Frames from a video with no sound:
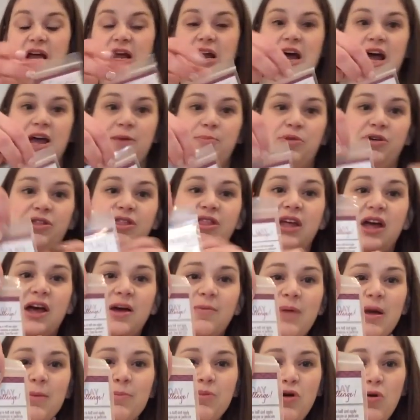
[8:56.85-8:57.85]
and I
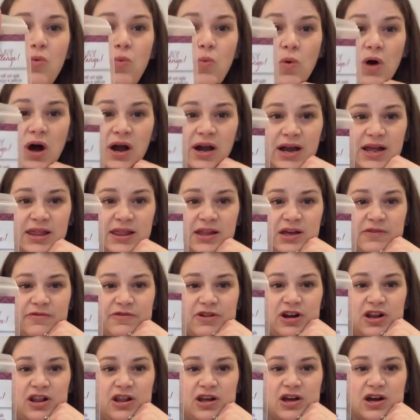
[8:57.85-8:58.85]
put 1 on the
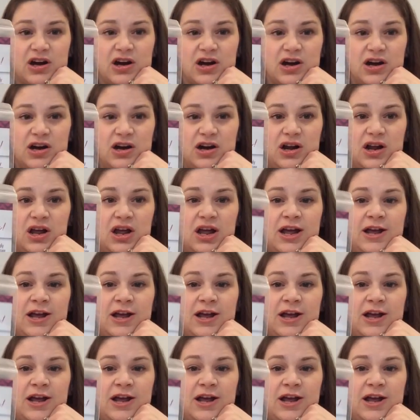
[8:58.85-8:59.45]
front of the card,